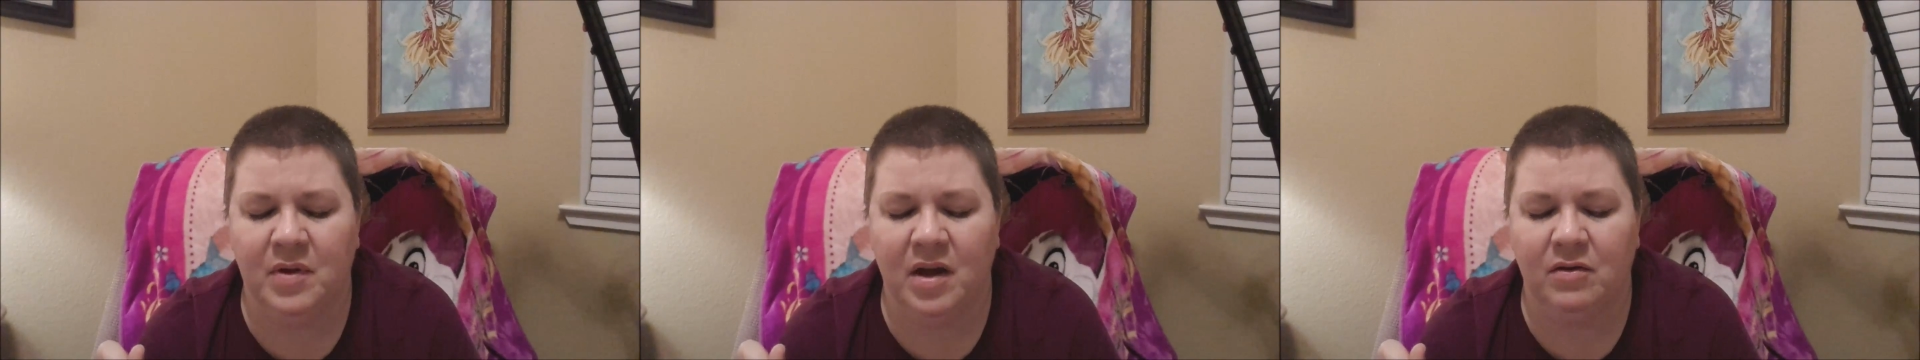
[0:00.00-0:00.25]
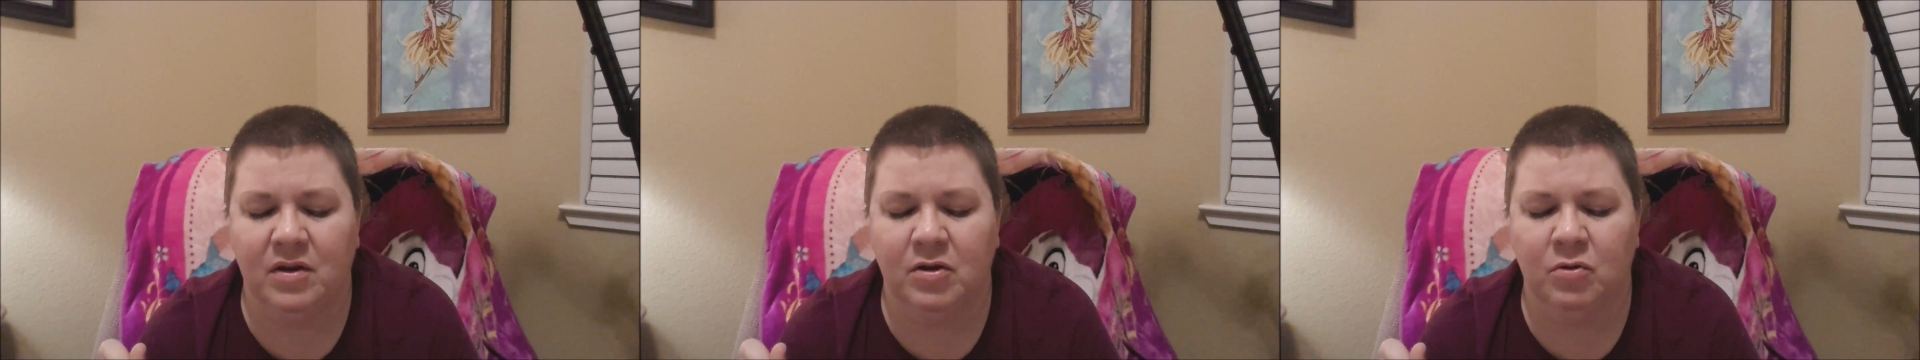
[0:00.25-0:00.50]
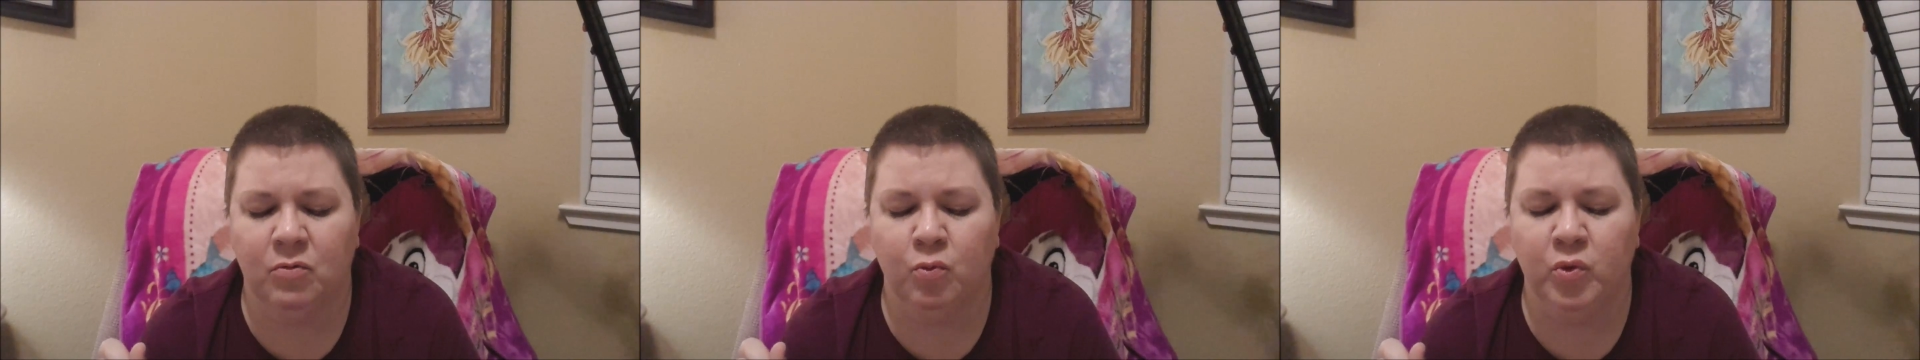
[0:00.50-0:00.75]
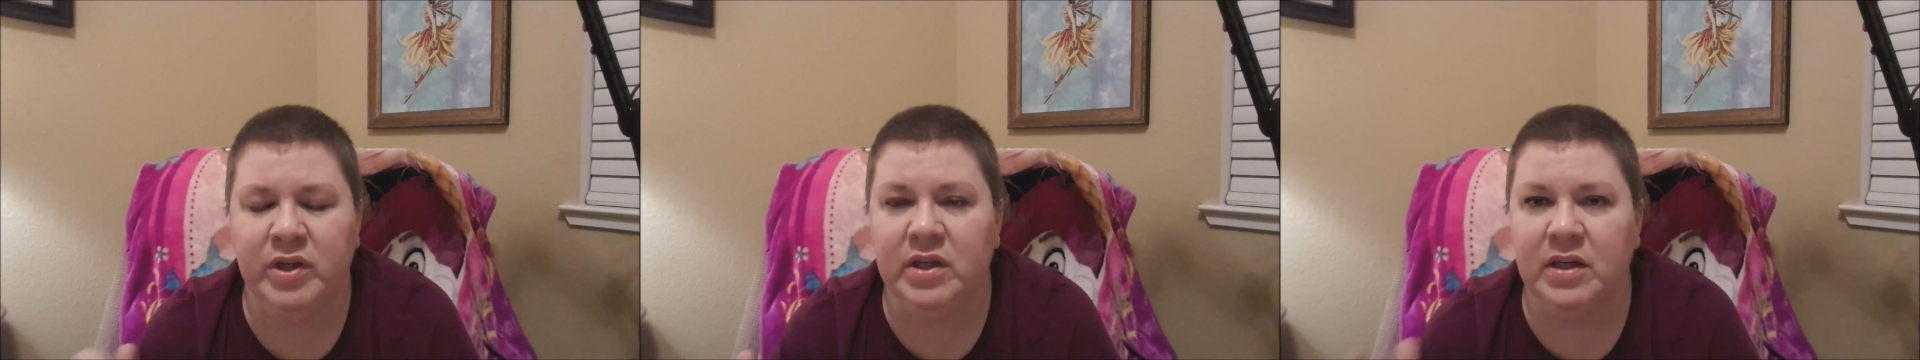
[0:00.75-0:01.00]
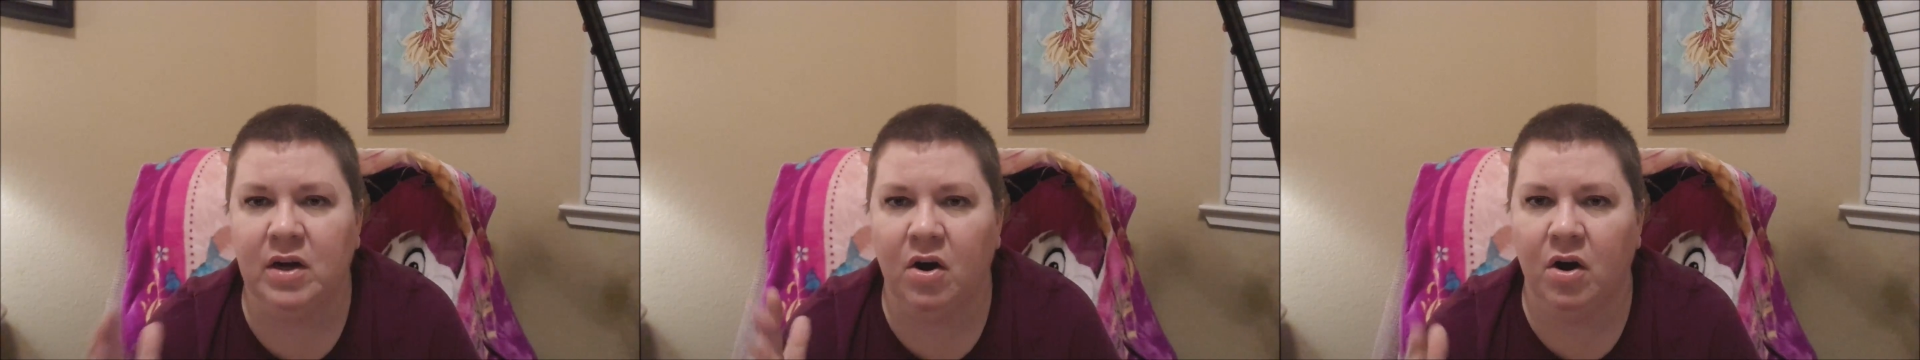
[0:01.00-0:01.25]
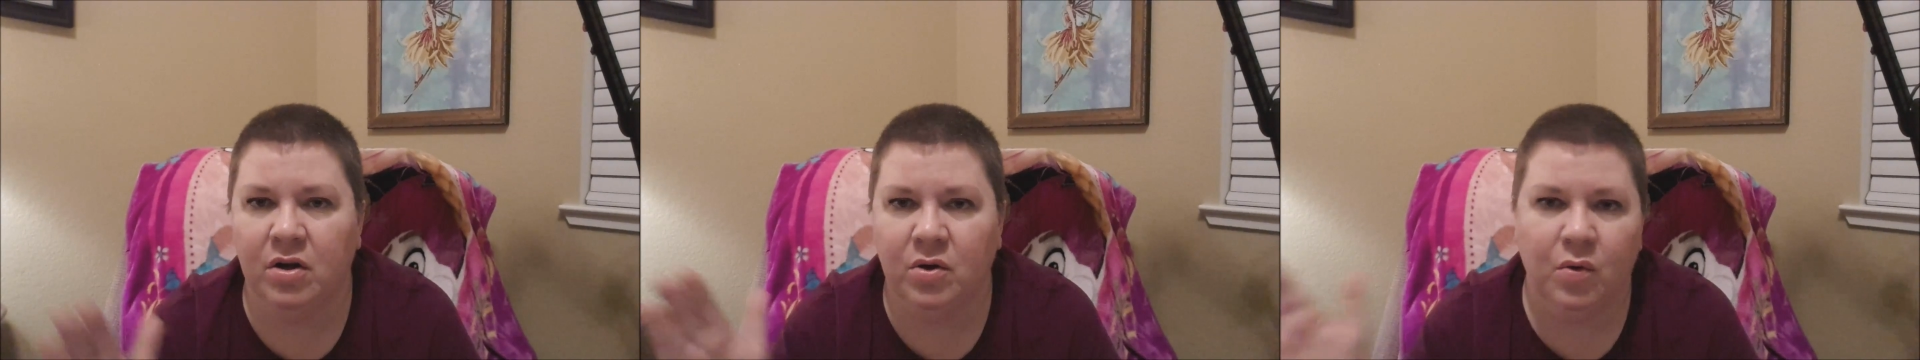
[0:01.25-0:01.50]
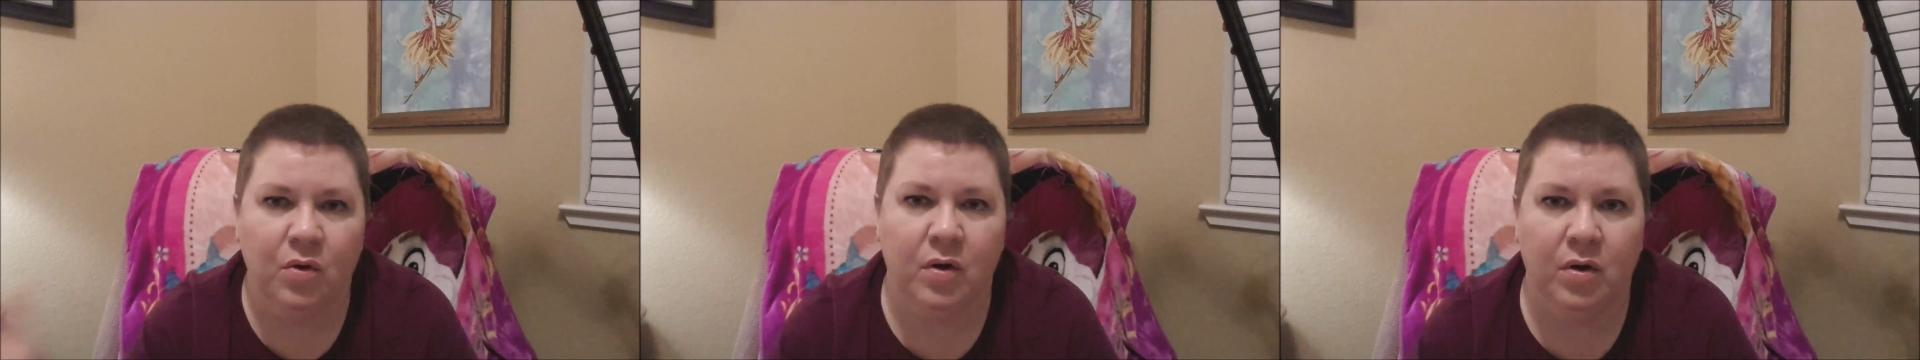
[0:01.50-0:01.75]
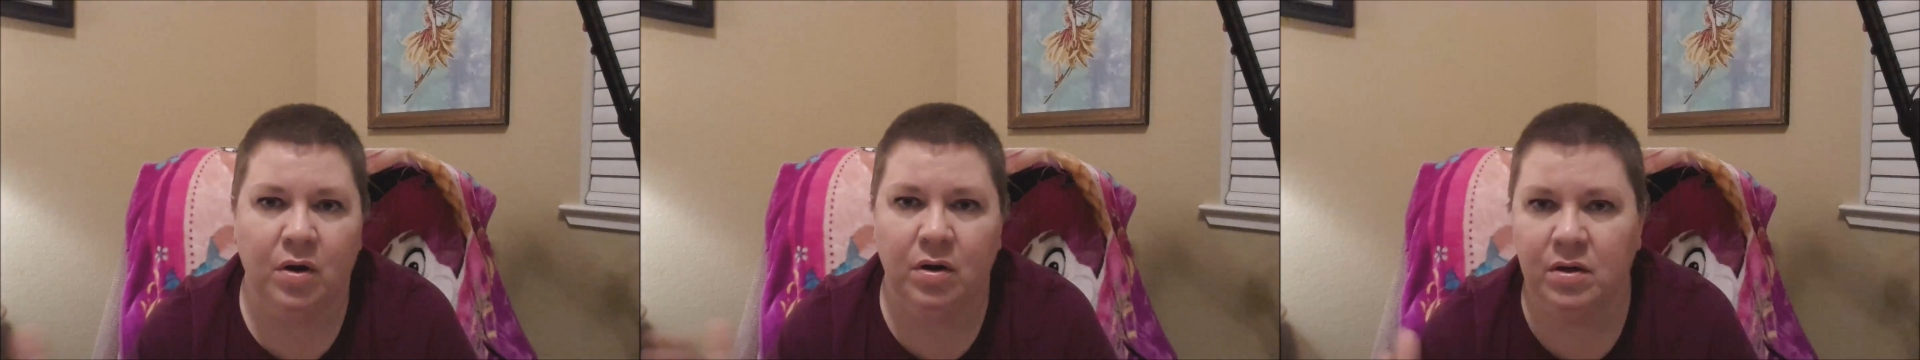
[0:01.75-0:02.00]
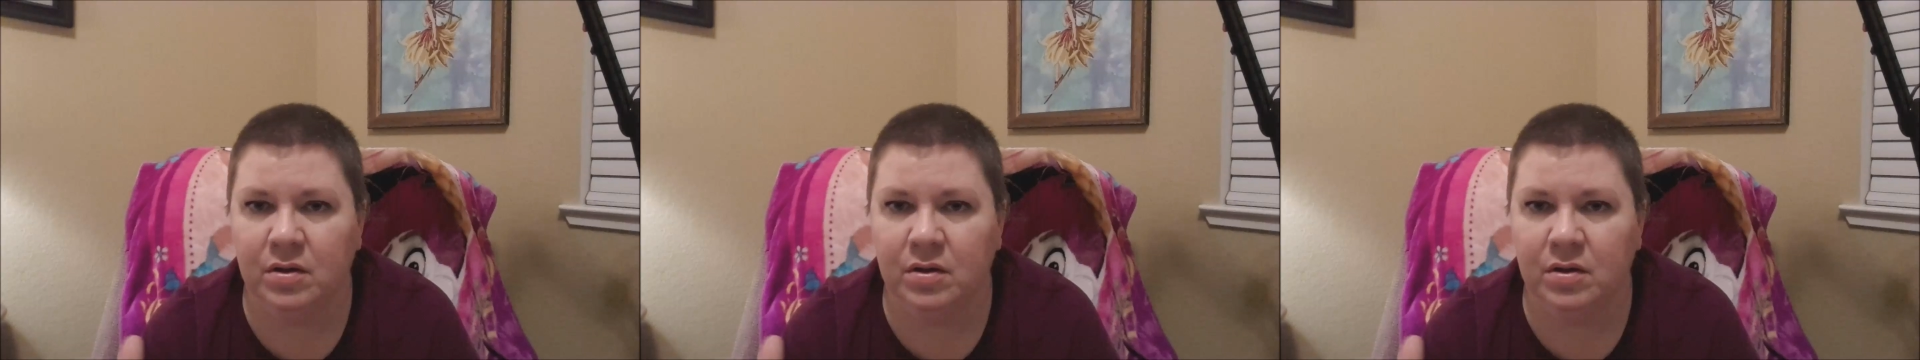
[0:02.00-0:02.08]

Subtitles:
not really hardcore